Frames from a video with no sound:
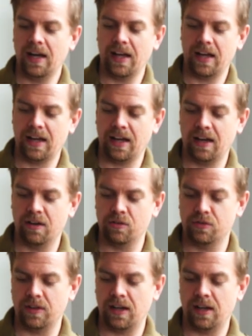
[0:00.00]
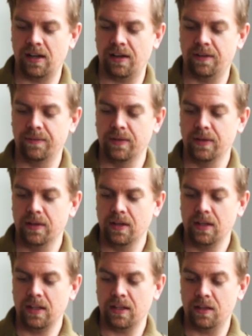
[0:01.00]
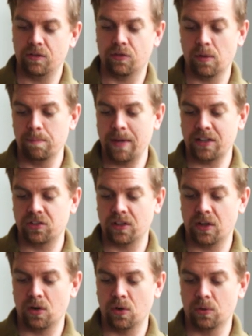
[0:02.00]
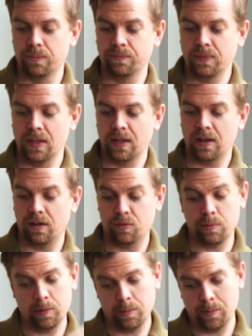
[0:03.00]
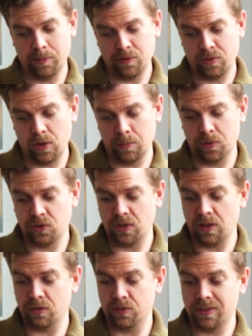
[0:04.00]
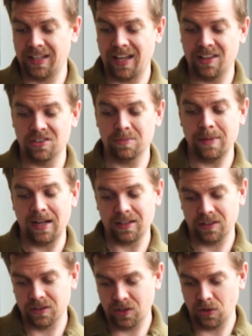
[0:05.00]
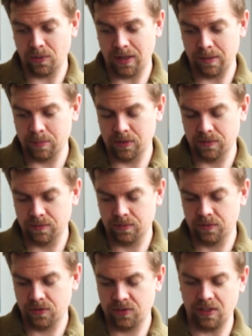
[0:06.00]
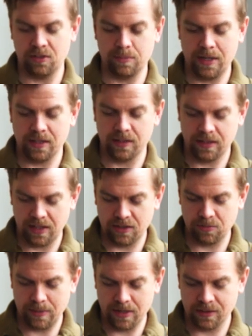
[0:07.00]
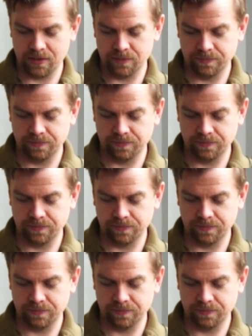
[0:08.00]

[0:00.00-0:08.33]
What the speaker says: I have from Mexico, from the Women Farmers of Quesmac Co-op. Quesmac? Quesmac?